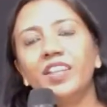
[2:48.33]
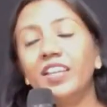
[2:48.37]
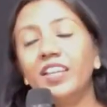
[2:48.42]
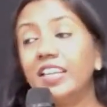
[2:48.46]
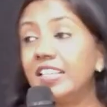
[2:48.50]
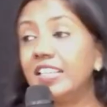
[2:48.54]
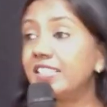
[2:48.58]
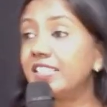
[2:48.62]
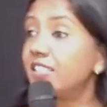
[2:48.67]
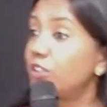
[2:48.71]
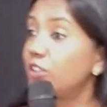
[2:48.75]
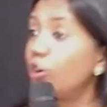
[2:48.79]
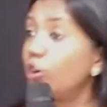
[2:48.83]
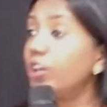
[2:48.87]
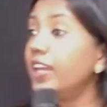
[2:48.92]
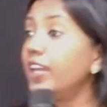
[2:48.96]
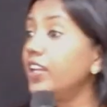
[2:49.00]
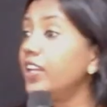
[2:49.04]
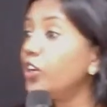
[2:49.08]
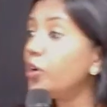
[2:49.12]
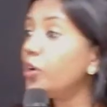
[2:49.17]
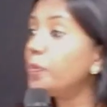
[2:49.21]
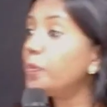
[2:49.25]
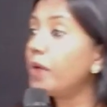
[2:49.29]
He says,
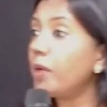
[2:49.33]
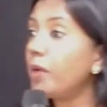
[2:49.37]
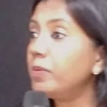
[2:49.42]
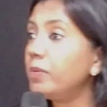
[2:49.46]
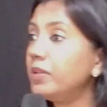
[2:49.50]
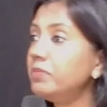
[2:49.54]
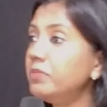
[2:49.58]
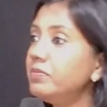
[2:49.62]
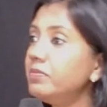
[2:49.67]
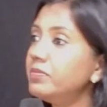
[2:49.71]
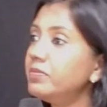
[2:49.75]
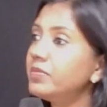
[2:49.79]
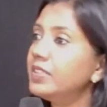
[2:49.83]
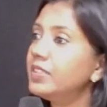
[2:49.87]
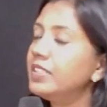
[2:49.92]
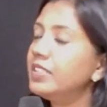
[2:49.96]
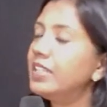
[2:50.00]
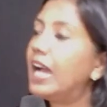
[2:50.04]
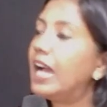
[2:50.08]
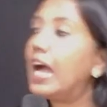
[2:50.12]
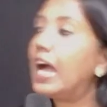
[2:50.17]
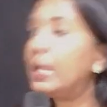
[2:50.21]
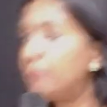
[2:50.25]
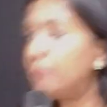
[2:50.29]
Okay, no problem
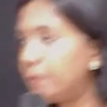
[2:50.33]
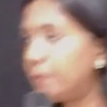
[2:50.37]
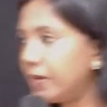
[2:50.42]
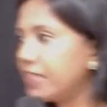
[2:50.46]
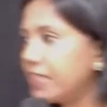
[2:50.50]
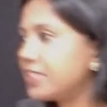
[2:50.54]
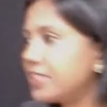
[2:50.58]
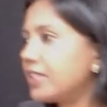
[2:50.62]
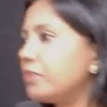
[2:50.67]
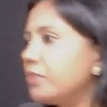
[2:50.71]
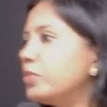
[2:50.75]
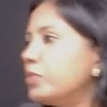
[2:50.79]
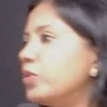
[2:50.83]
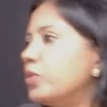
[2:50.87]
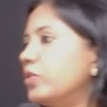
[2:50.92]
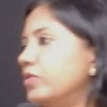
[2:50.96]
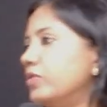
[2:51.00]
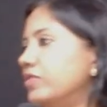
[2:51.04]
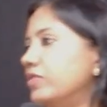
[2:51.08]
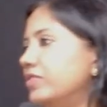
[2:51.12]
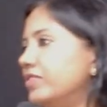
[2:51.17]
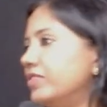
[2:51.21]
I'll pray some more.